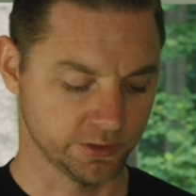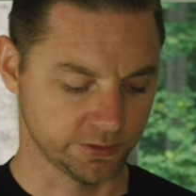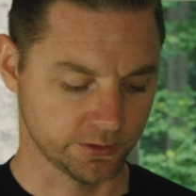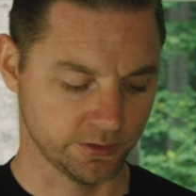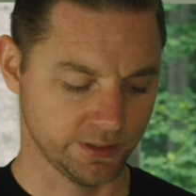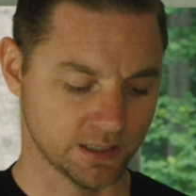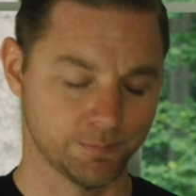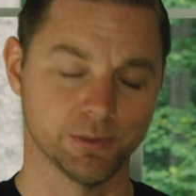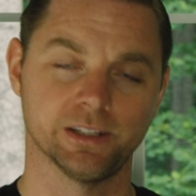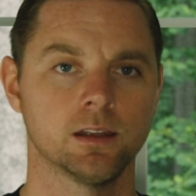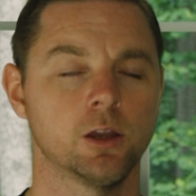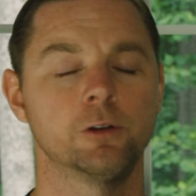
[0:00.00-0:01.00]
don't know yet,
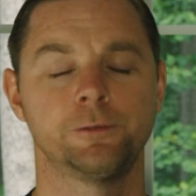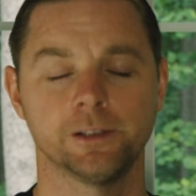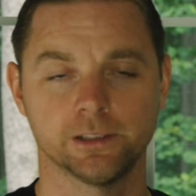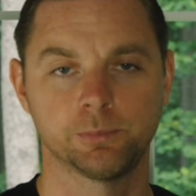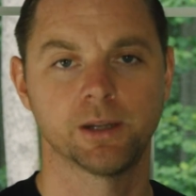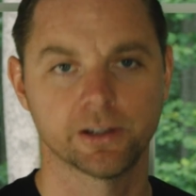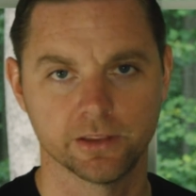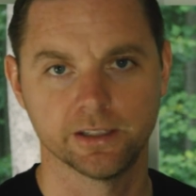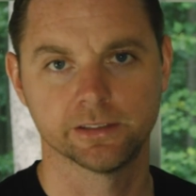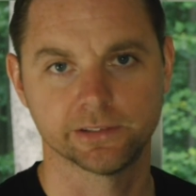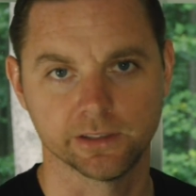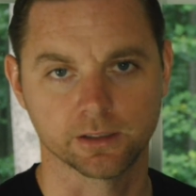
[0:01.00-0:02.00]
but hopefully it's better
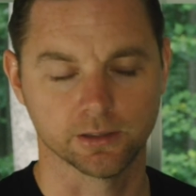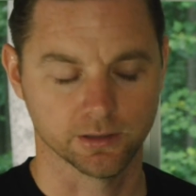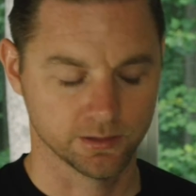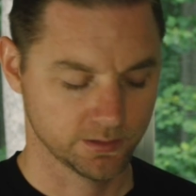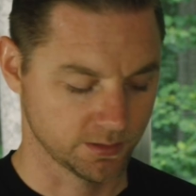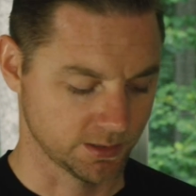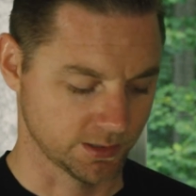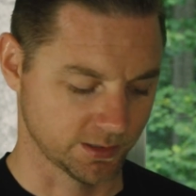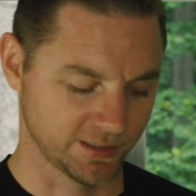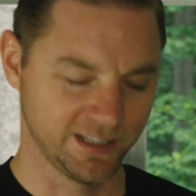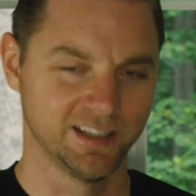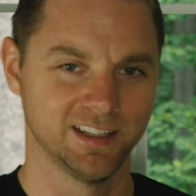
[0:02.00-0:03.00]
than a sticker.
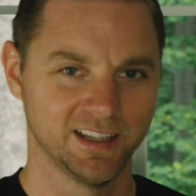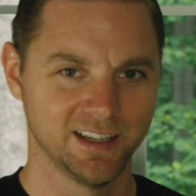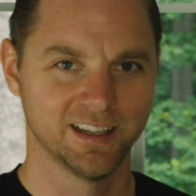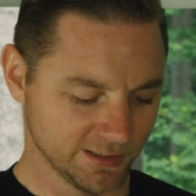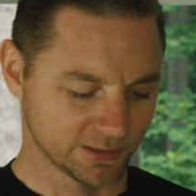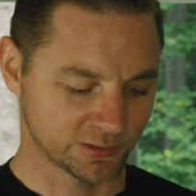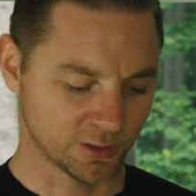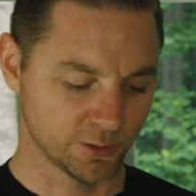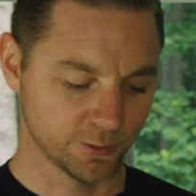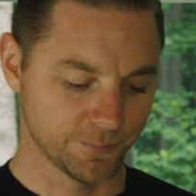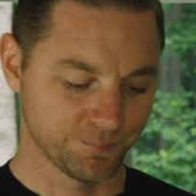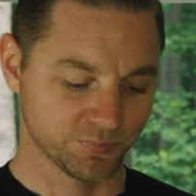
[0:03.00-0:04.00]

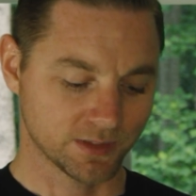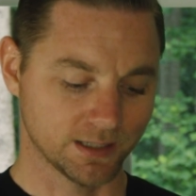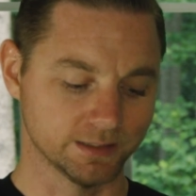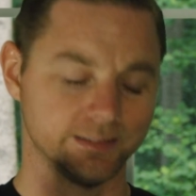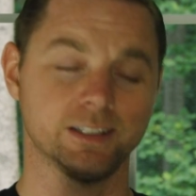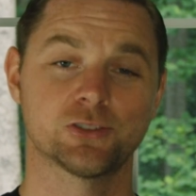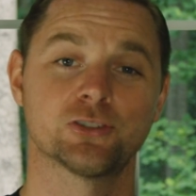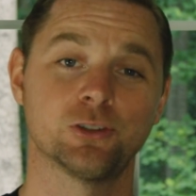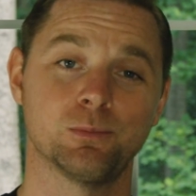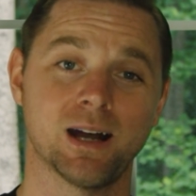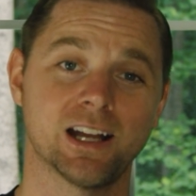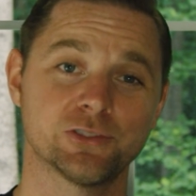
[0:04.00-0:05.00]
So
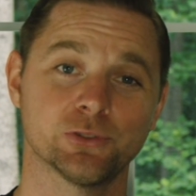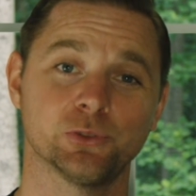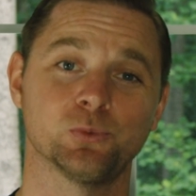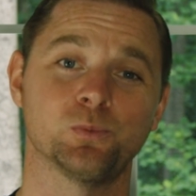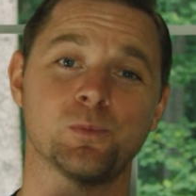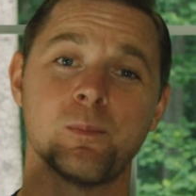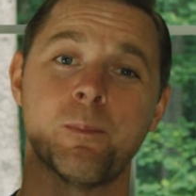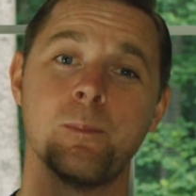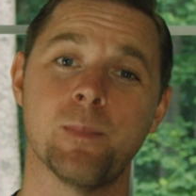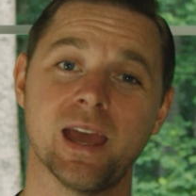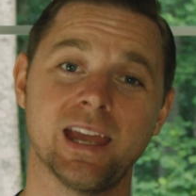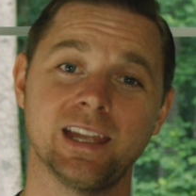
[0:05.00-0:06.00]
additional modules
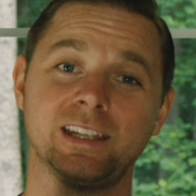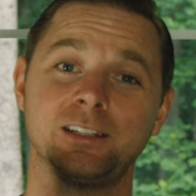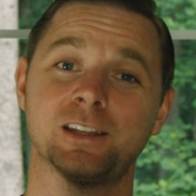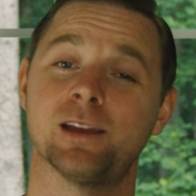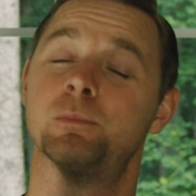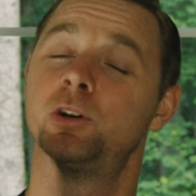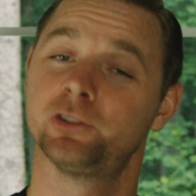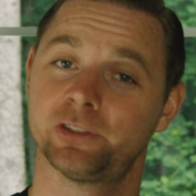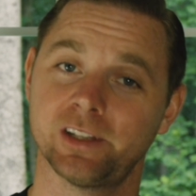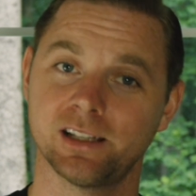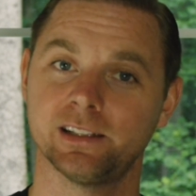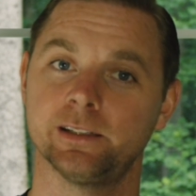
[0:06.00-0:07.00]
may and most
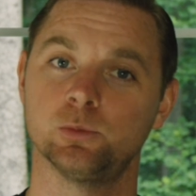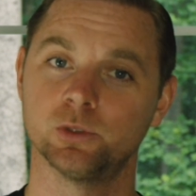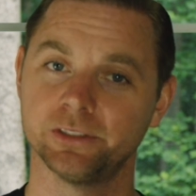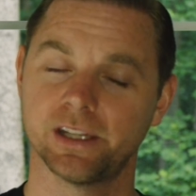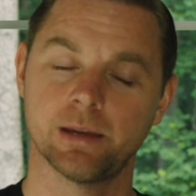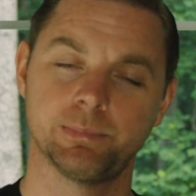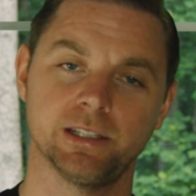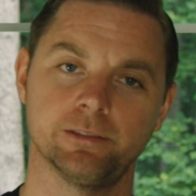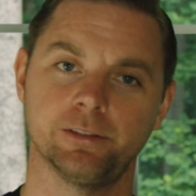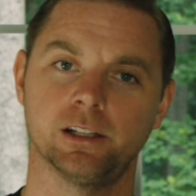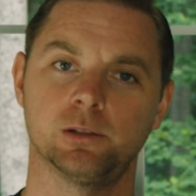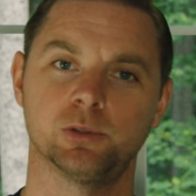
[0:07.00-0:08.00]
likely will not be
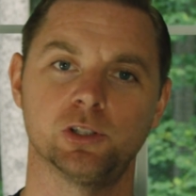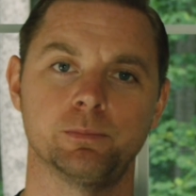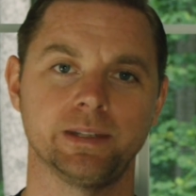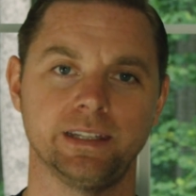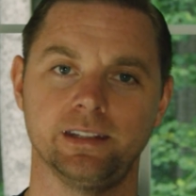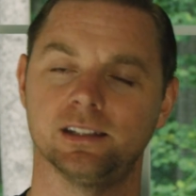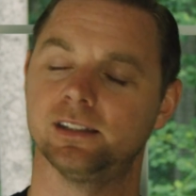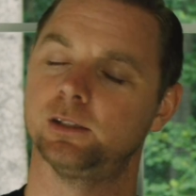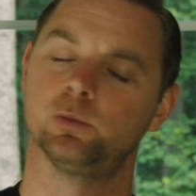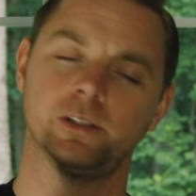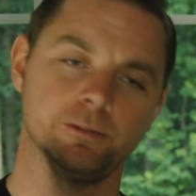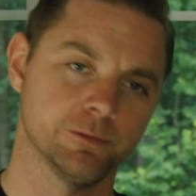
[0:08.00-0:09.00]
available immediately.
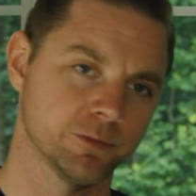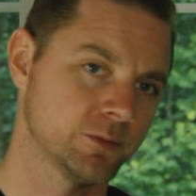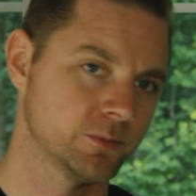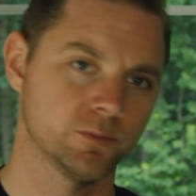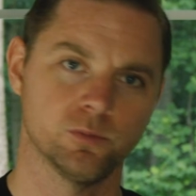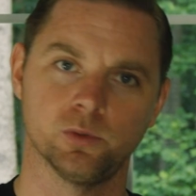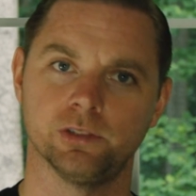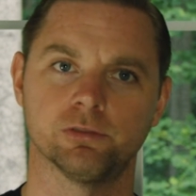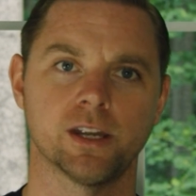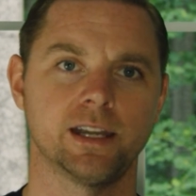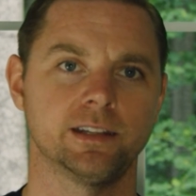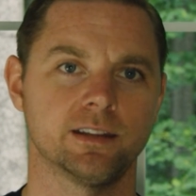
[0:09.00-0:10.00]
We've
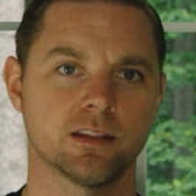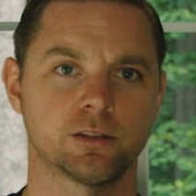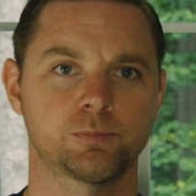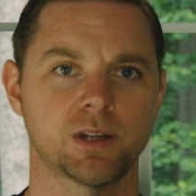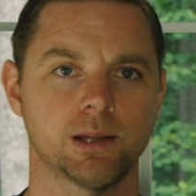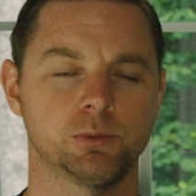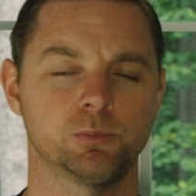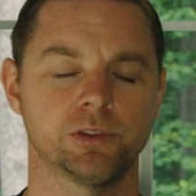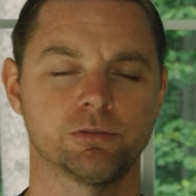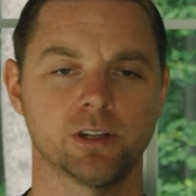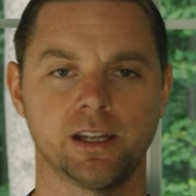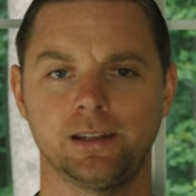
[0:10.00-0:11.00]
ran into this problem
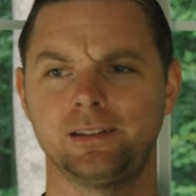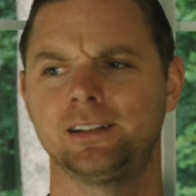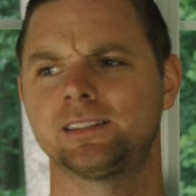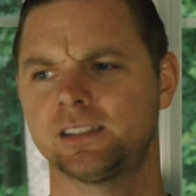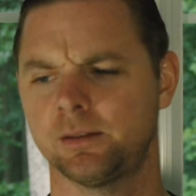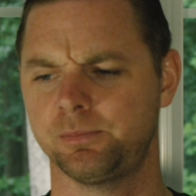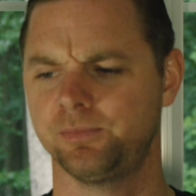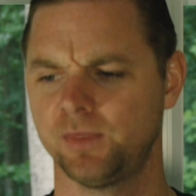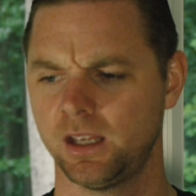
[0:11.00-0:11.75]
with Red, except